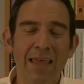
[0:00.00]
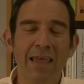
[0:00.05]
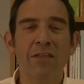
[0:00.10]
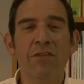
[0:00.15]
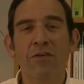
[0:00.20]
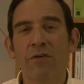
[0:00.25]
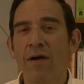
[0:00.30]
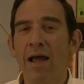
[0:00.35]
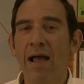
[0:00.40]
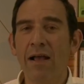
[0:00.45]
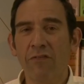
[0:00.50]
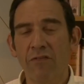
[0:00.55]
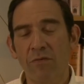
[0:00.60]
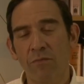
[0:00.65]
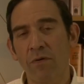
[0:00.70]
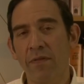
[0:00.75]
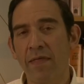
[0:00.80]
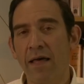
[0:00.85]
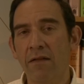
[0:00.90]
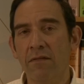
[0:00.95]

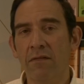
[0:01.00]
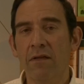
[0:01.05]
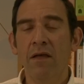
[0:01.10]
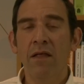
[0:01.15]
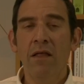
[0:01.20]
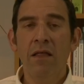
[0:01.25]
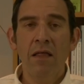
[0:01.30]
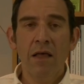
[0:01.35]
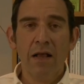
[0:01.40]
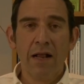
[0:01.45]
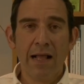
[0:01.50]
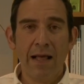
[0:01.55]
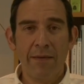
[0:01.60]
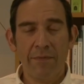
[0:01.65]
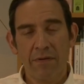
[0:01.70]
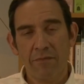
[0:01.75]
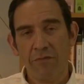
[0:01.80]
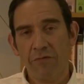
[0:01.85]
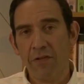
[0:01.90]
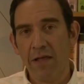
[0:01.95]
interaction without
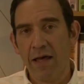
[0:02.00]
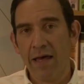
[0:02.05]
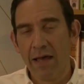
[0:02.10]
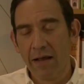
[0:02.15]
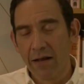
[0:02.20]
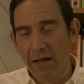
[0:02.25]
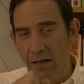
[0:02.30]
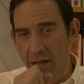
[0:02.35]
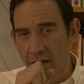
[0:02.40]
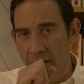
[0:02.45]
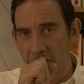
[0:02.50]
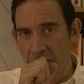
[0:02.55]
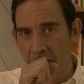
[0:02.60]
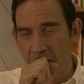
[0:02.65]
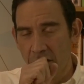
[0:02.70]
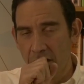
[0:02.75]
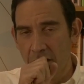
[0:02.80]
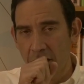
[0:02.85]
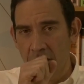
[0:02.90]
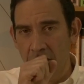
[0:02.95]
common flag
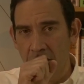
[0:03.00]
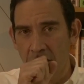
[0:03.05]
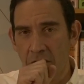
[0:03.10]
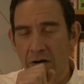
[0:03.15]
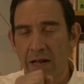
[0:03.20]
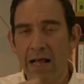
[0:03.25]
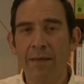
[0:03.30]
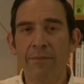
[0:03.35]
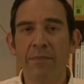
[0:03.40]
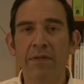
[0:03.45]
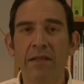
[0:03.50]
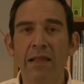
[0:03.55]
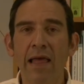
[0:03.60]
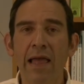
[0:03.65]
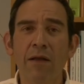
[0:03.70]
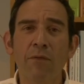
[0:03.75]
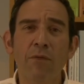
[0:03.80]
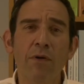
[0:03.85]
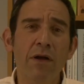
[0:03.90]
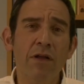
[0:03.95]
or common
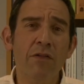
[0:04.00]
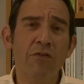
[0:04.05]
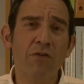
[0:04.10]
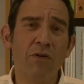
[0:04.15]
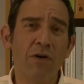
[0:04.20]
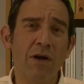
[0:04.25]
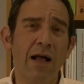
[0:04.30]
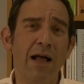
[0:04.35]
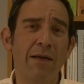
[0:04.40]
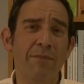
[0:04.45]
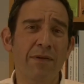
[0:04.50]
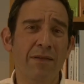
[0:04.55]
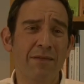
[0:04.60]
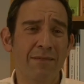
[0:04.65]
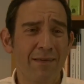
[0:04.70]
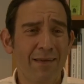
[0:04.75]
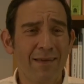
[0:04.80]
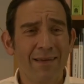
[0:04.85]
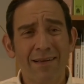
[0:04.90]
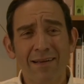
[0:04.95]
language or
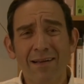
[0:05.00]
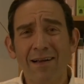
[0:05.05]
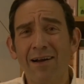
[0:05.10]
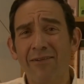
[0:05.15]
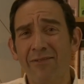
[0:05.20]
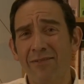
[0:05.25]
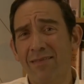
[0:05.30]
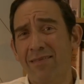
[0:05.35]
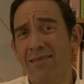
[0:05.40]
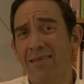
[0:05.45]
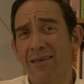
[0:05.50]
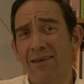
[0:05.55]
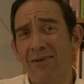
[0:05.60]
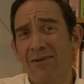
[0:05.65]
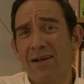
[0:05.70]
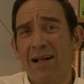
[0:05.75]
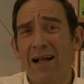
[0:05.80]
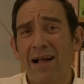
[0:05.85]
common currency or